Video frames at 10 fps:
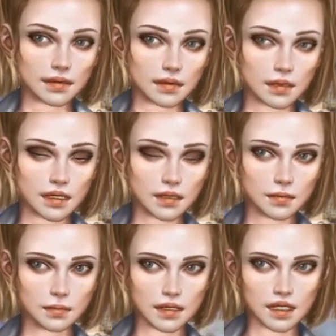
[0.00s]
Greenwich
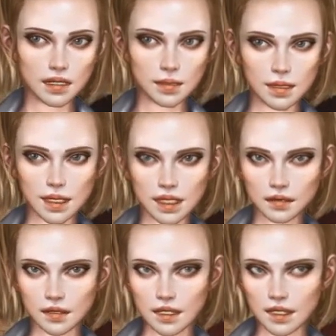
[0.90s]
Park is
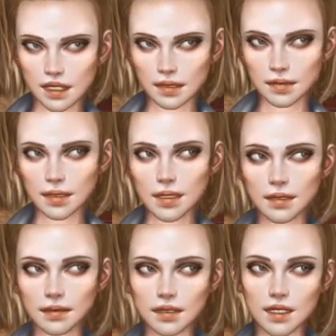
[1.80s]
9.7
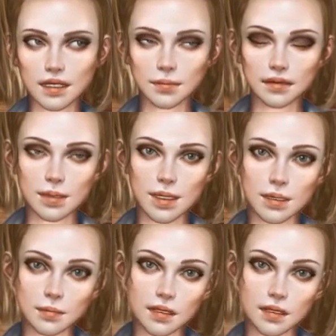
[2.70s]
kilometers from the apartment,